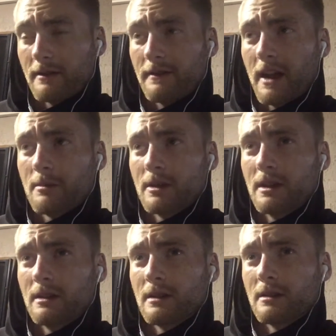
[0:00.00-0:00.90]

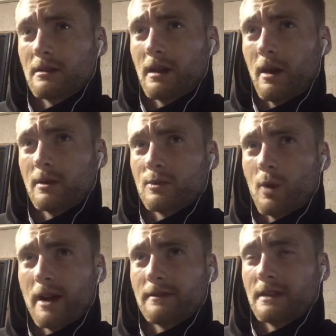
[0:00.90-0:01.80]
family and how his
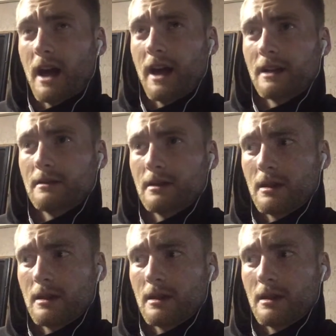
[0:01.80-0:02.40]
wife died